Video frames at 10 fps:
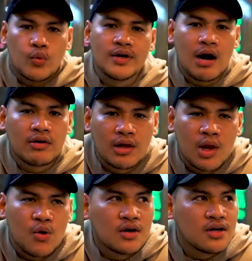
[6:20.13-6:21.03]
we're now in the
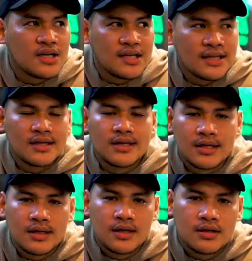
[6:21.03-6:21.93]
local
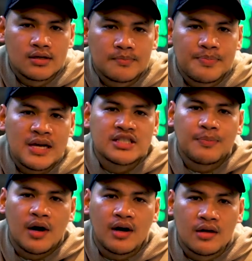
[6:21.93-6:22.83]
pizza
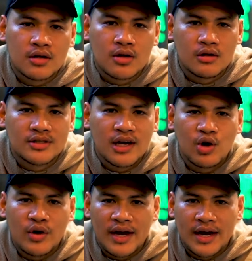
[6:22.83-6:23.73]
parlor called
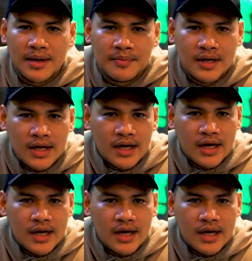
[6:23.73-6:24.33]
Yellow Cab.